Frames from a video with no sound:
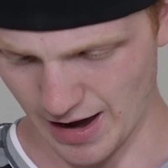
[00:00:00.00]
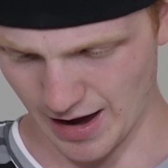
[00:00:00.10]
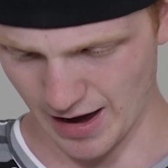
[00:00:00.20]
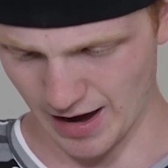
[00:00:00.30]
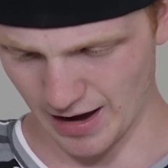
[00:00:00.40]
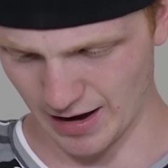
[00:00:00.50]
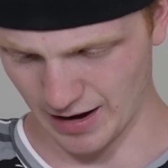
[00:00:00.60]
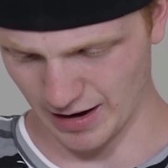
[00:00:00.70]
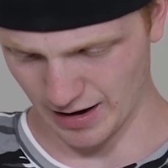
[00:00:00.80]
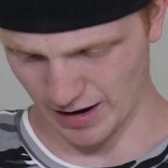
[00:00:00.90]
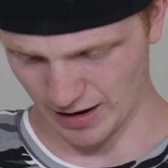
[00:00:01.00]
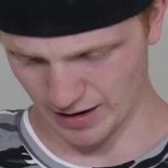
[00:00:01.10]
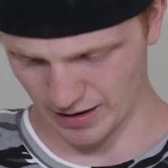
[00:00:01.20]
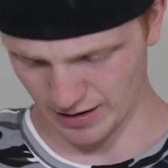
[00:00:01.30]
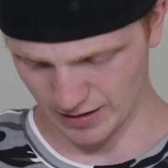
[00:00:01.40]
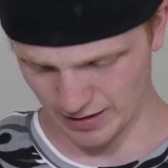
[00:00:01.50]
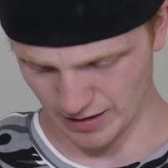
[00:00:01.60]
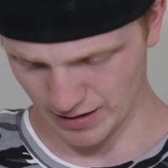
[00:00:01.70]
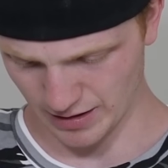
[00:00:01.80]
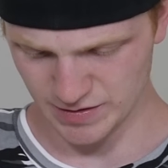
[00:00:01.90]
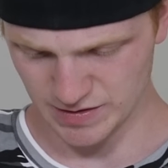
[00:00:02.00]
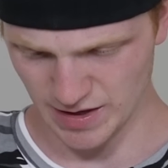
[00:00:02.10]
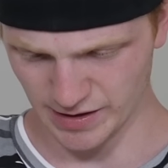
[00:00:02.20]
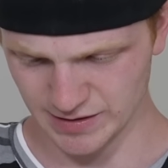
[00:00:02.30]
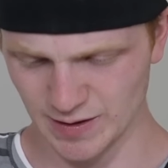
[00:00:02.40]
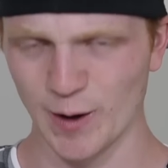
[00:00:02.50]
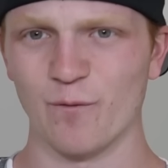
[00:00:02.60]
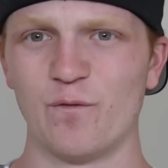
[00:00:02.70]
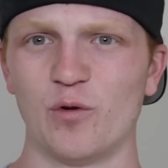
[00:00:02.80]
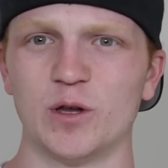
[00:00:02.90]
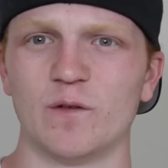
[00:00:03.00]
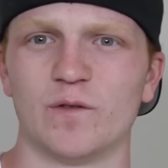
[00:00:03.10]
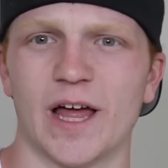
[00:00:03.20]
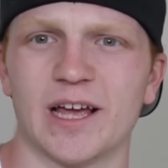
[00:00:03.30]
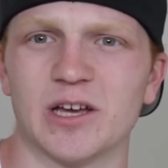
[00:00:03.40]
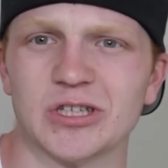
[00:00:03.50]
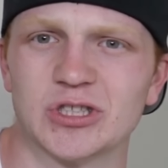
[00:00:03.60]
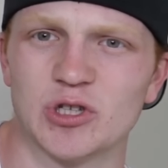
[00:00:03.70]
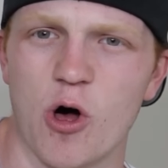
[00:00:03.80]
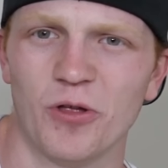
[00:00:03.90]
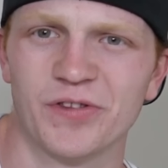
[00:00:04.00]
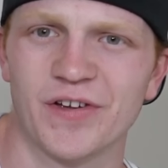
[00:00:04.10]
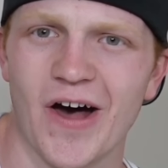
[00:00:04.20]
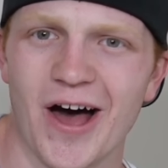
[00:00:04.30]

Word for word: And this thing is like full of like salt,